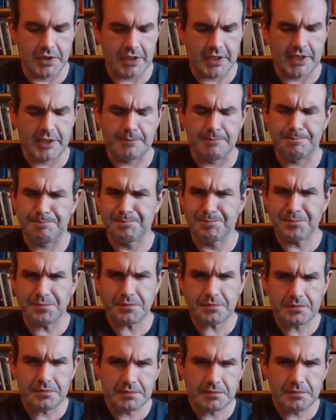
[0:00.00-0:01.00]
Kind
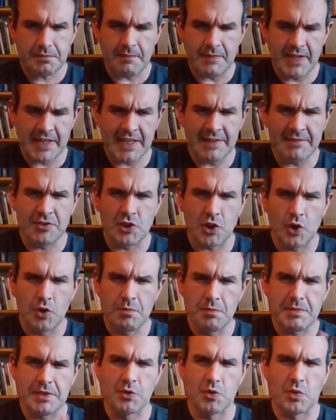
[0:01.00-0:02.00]
of an
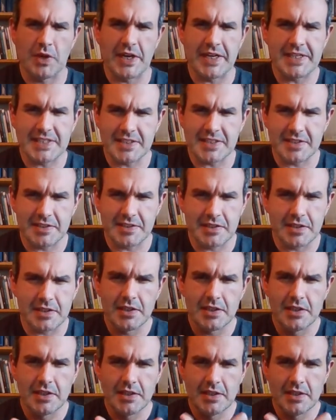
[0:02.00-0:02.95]
oatmeal raisin,